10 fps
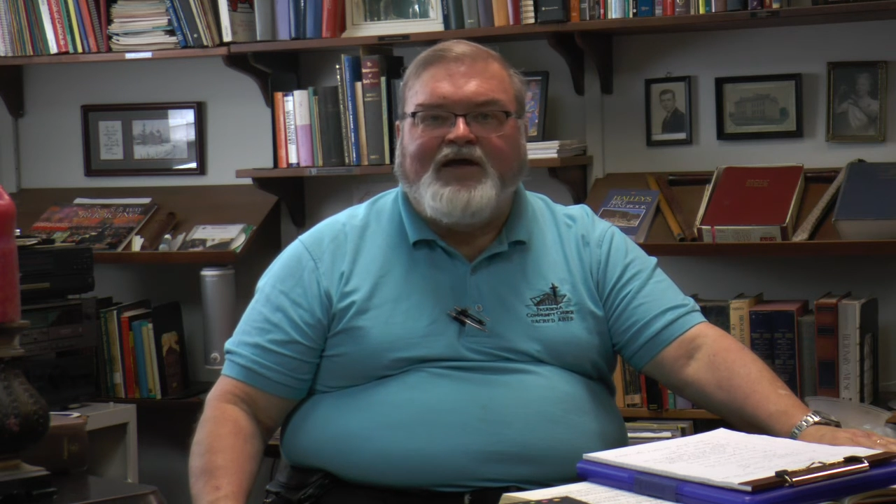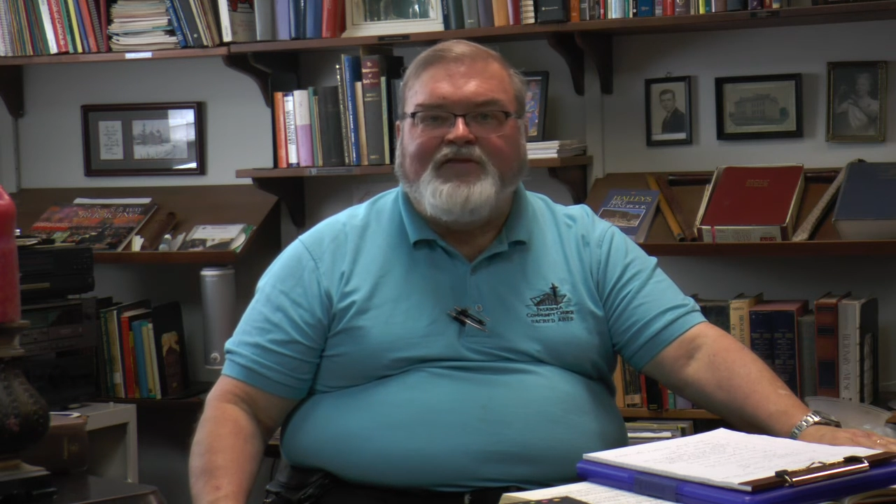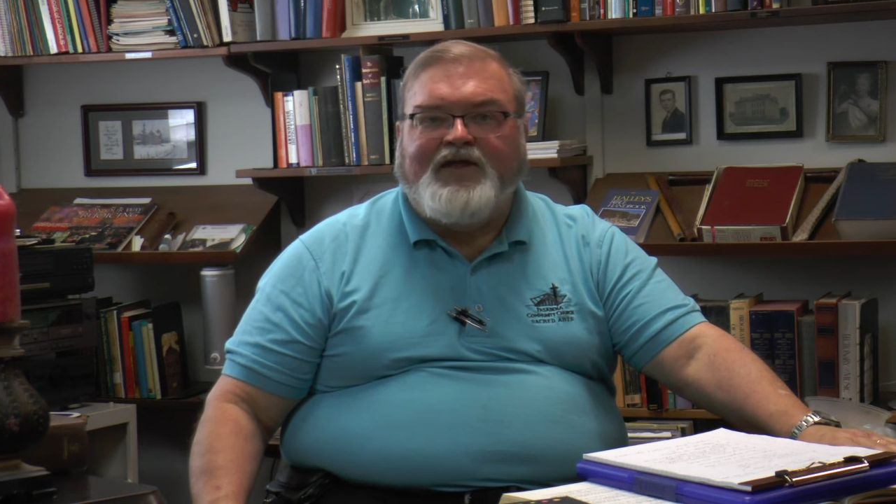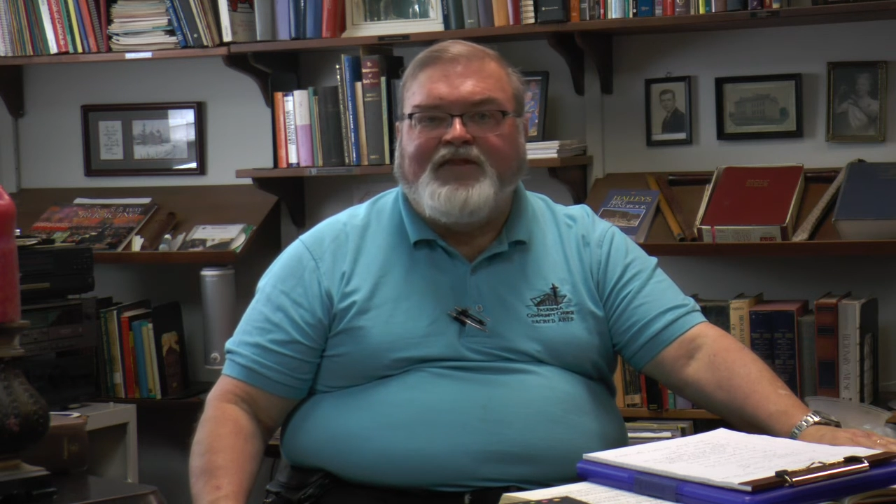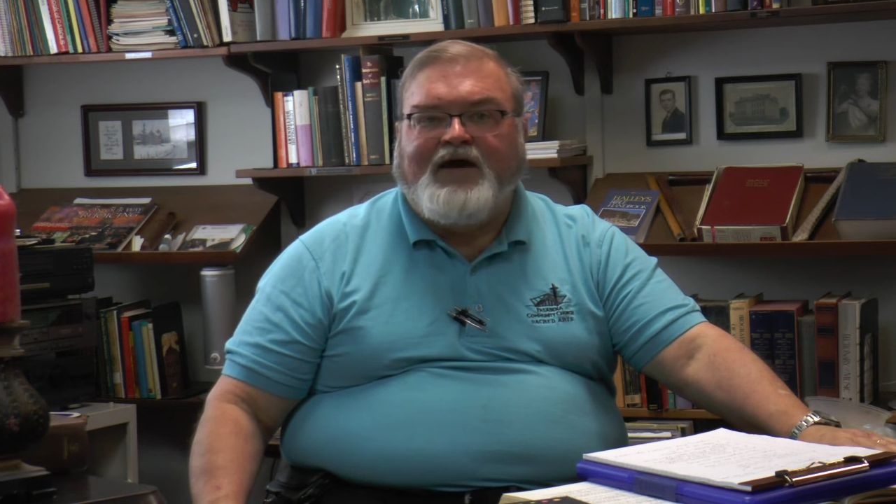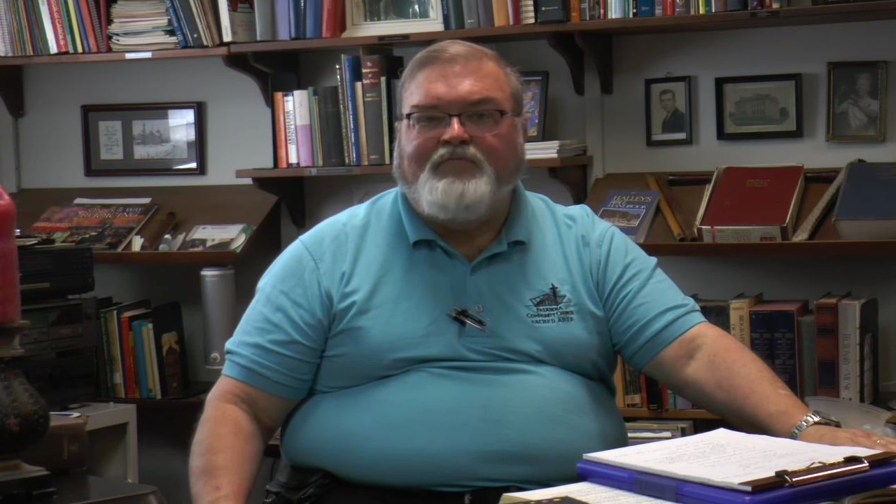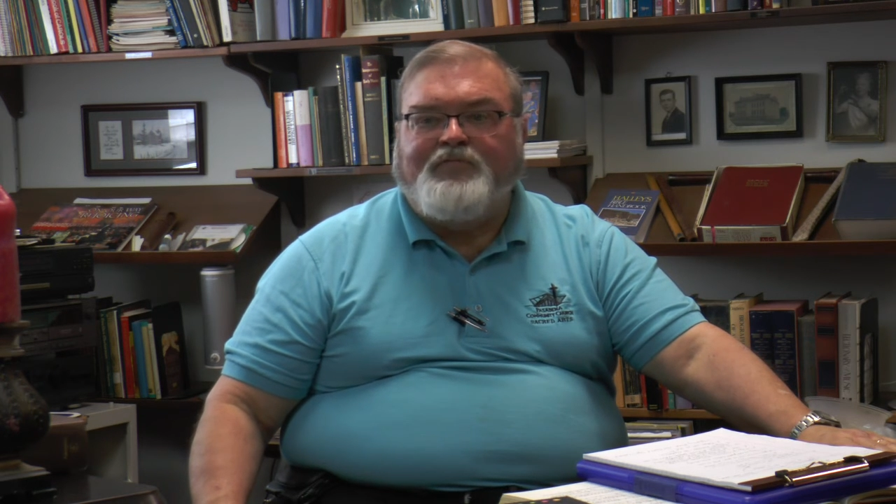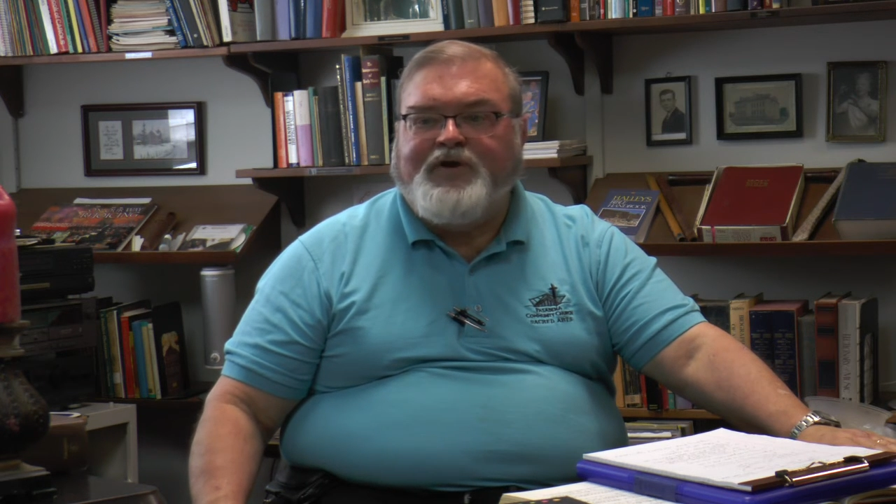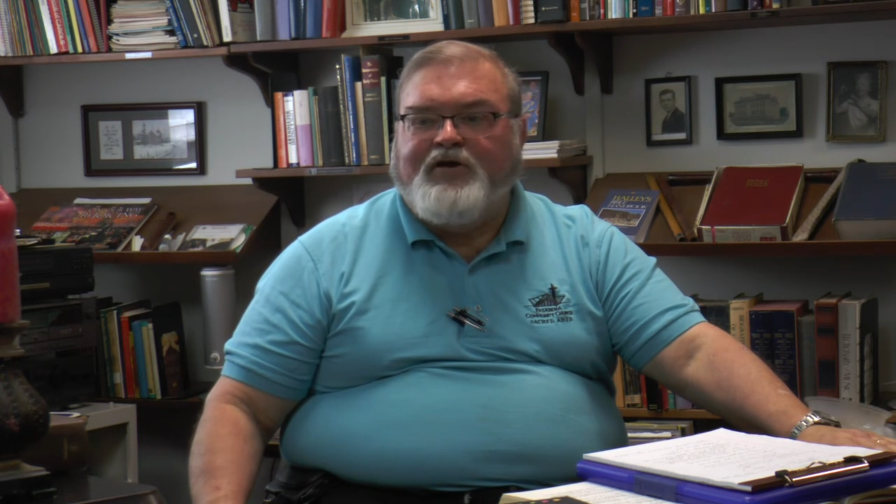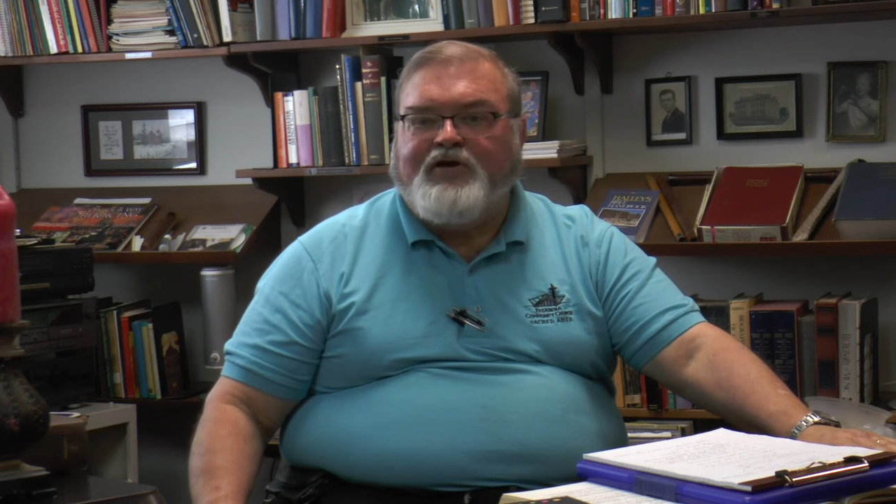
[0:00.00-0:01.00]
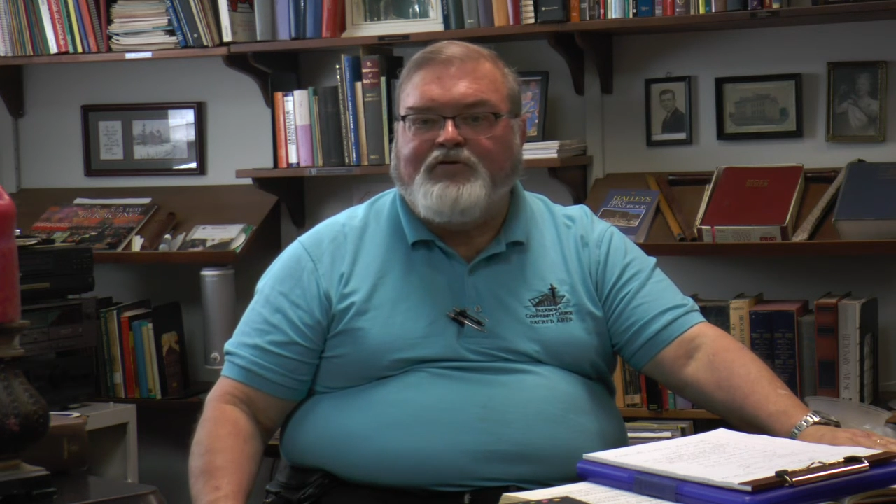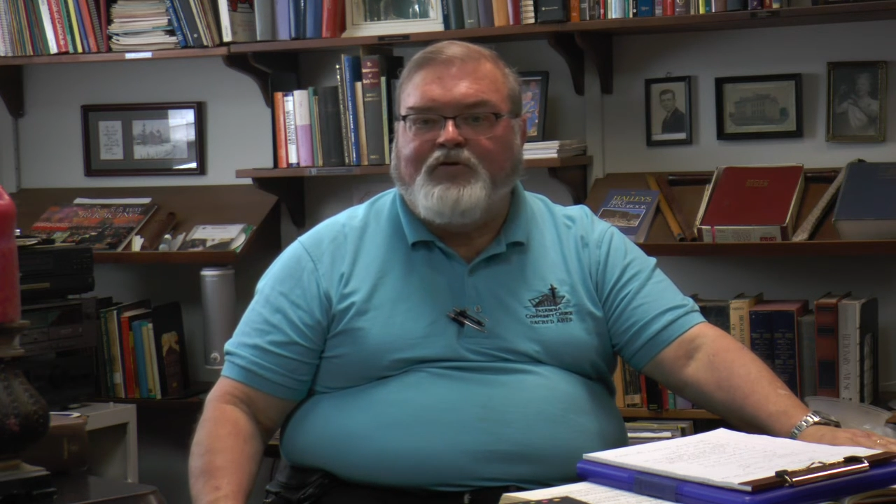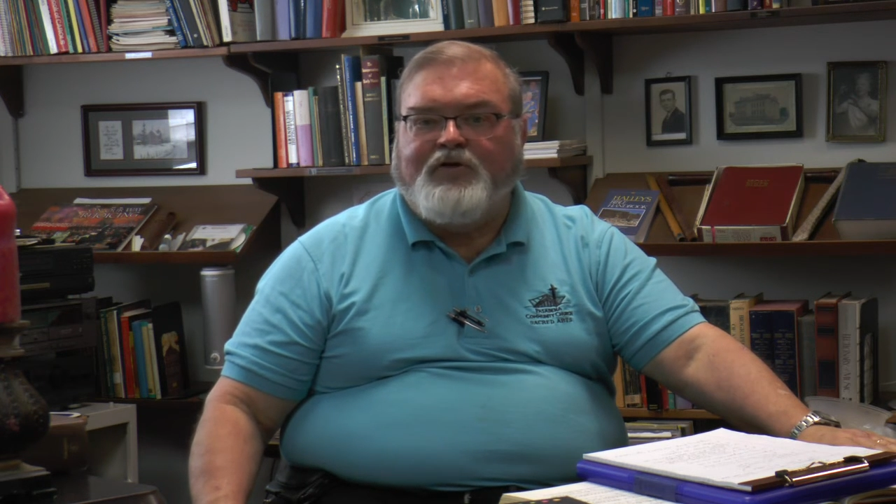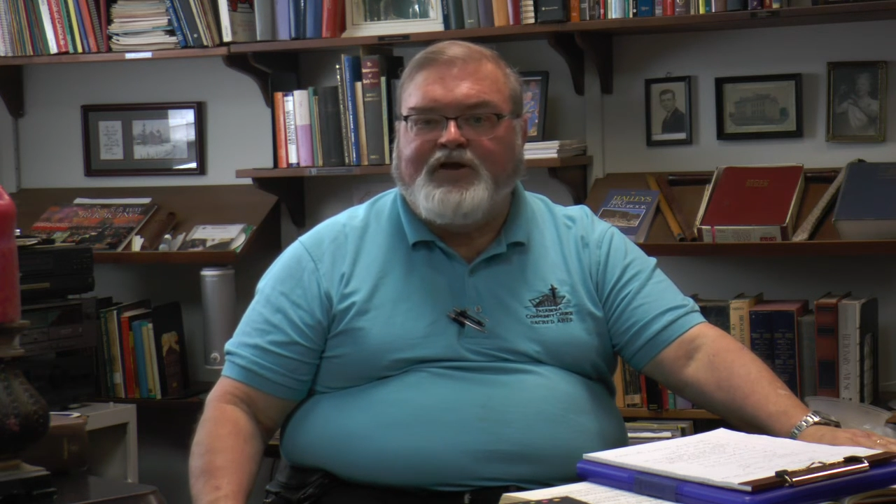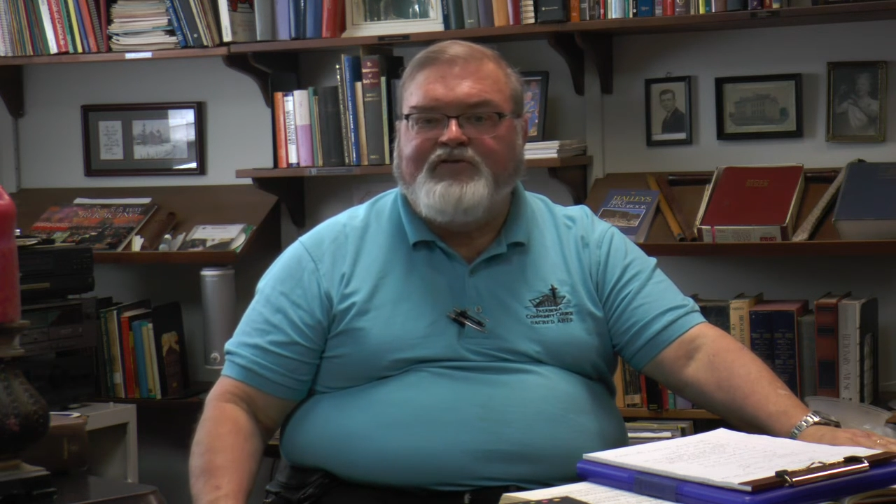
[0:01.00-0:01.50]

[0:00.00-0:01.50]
and then that will be our Choral